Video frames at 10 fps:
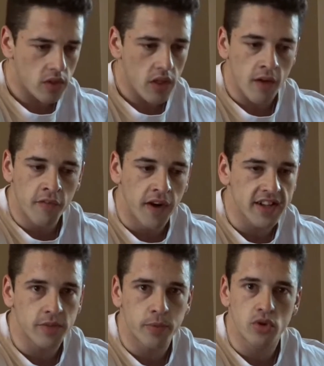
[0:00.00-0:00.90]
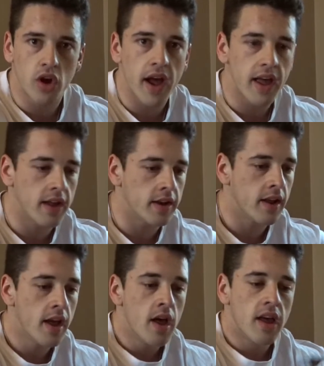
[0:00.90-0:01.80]
Flexible dieting,
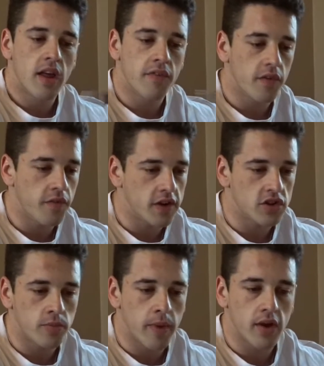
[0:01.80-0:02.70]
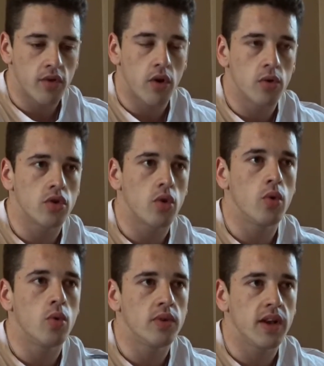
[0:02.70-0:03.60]
if it fits your macros,
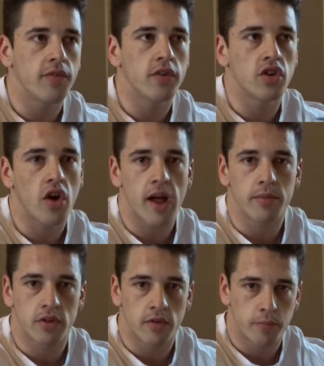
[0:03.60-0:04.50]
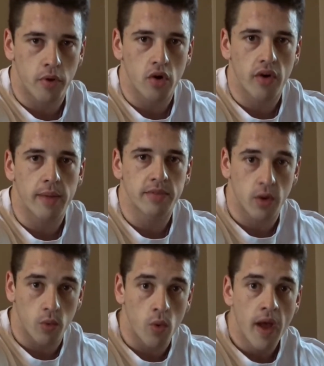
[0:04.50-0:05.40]
all different types of programs that
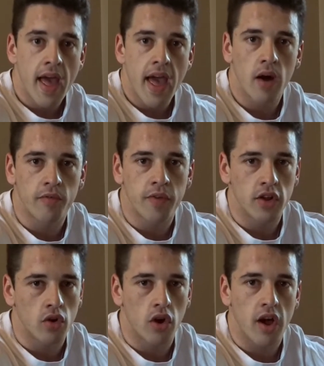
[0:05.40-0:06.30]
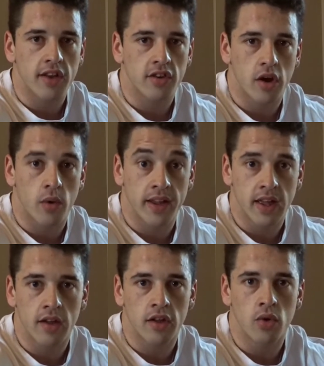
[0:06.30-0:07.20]
will help fit your lifestyle and
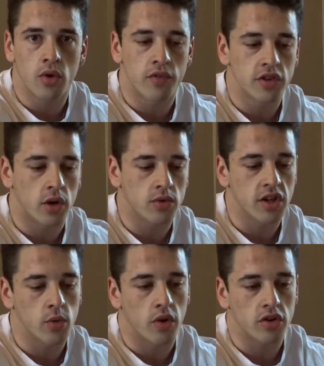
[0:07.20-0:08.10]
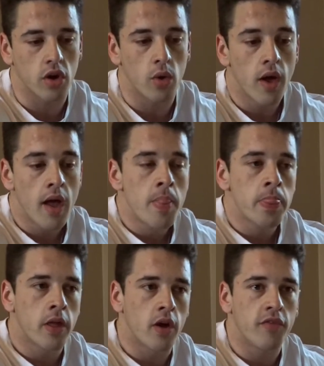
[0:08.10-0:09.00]
get you the results that you want. So,
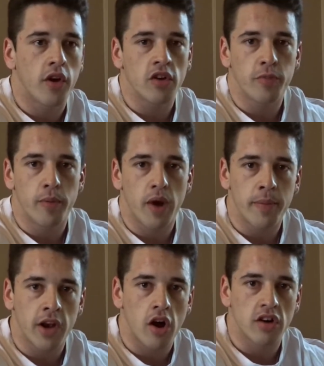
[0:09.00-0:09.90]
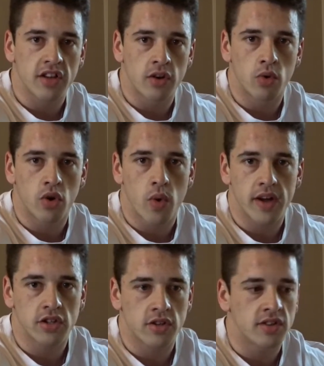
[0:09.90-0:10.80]
you know, for those people that have been asking all the
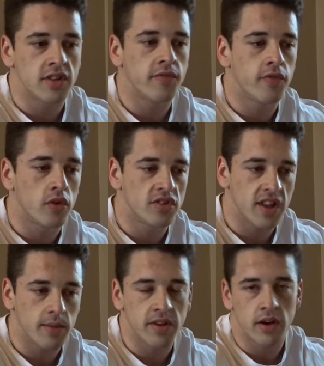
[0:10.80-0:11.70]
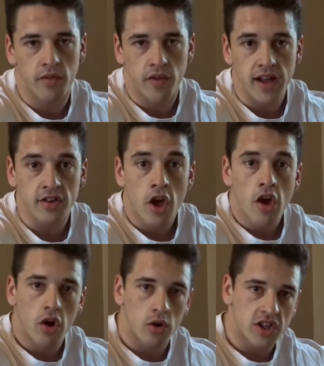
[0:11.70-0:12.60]
questions and for tips and advice,
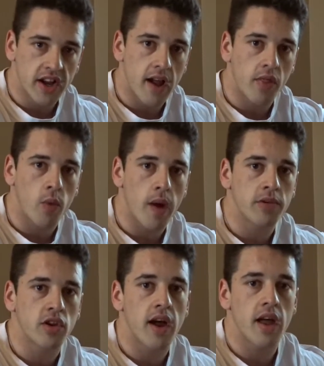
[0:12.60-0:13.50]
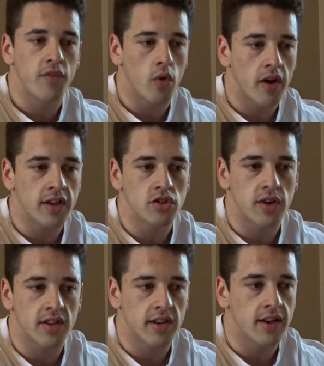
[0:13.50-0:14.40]
go check out the website. If you are
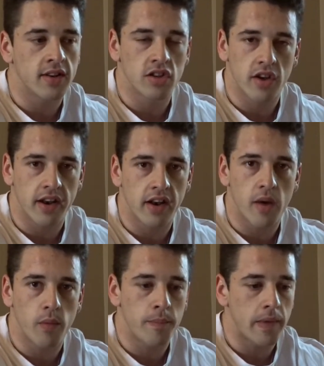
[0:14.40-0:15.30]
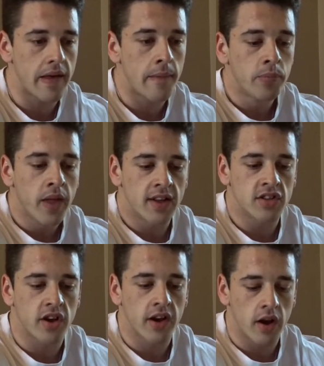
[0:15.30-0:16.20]
interested in signing up with me and
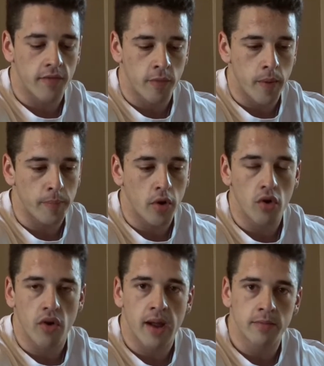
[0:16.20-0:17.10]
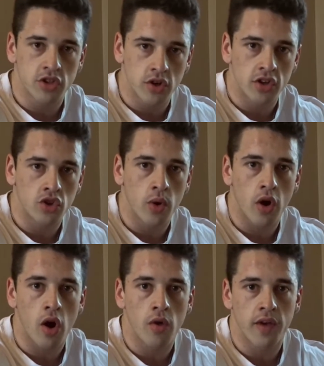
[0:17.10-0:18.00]
signing up for my programs, you can do it
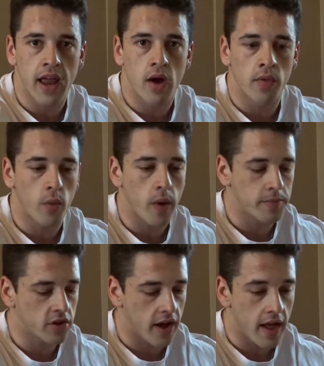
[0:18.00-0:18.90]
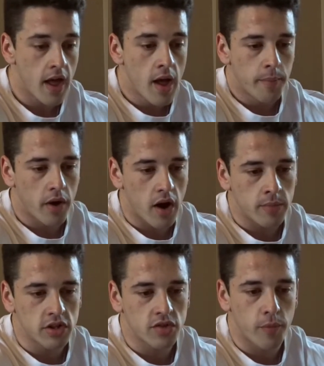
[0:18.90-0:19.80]
over there on the website. But I'm
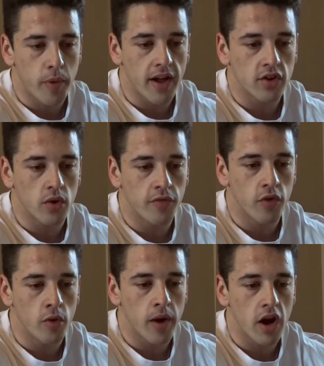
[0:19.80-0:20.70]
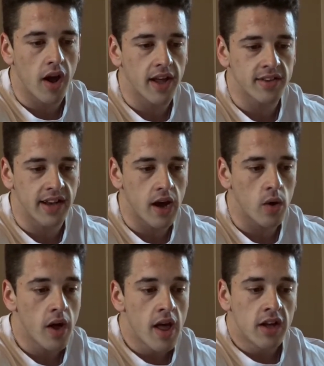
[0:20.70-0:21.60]
just replying to a few of my clients
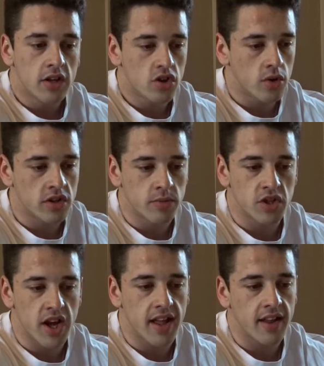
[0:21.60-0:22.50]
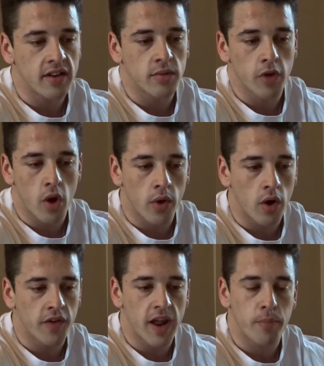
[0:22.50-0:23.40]
now, doing some check-ins, going
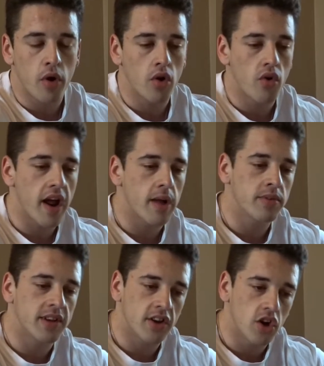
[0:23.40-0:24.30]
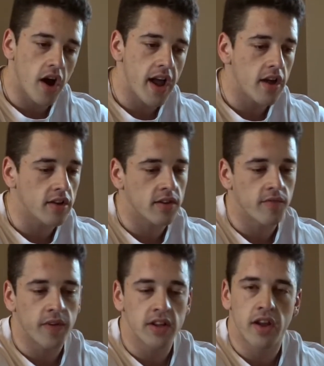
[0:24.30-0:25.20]
over their programs, their diets and
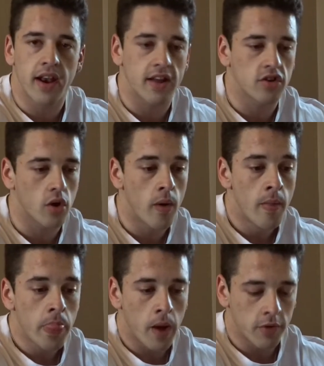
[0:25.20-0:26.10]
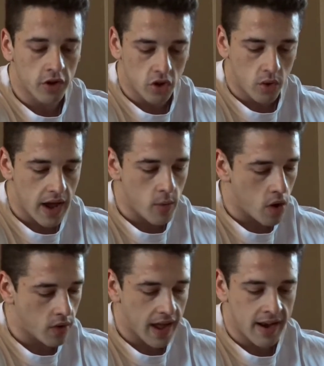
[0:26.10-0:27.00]
things like that. So I'm going to do that
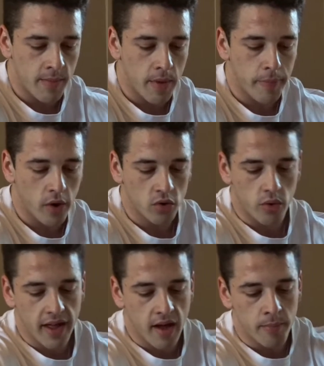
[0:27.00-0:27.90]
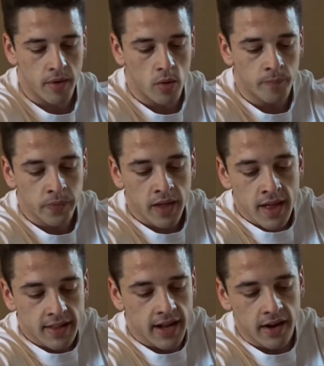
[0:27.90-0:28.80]
while getting in my post-workout meal.
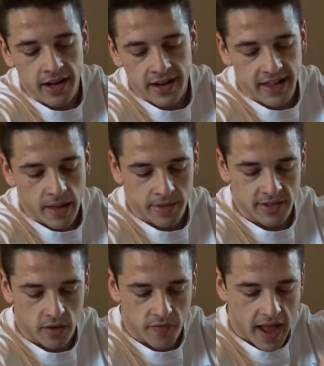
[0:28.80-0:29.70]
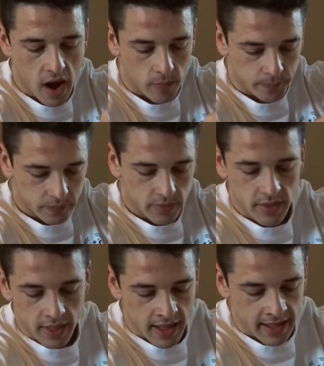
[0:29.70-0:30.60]
Then I need to get myself out
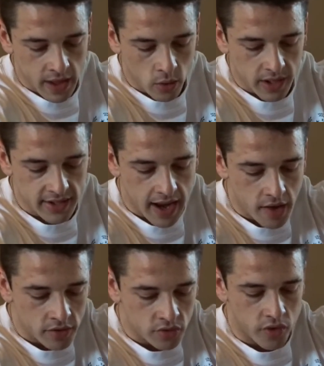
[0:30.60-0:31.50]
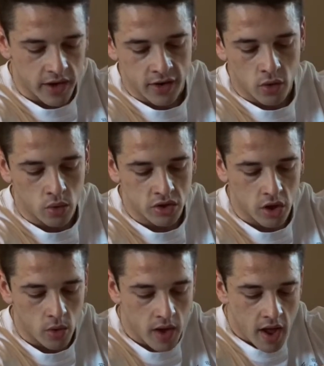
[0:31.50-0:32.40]
and get all these errands run, and
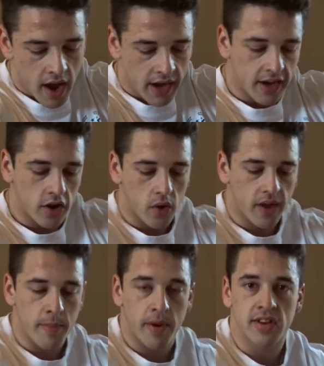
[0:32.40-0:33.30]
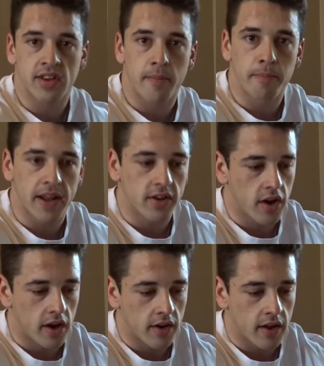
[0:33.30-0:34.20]
also I need to go get my sunbed
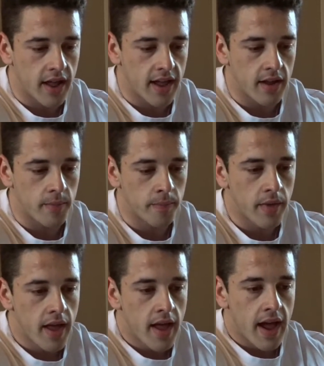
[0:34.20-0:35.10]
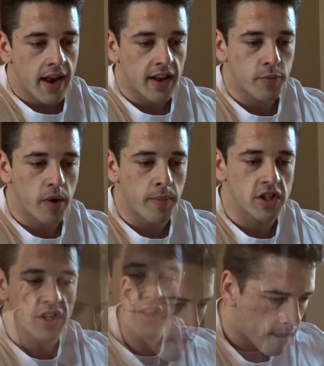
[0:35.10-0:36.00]
done, and that's pretty
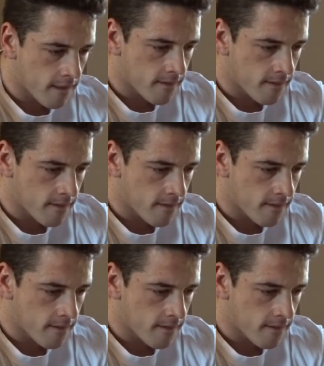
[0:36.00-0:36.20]
much it.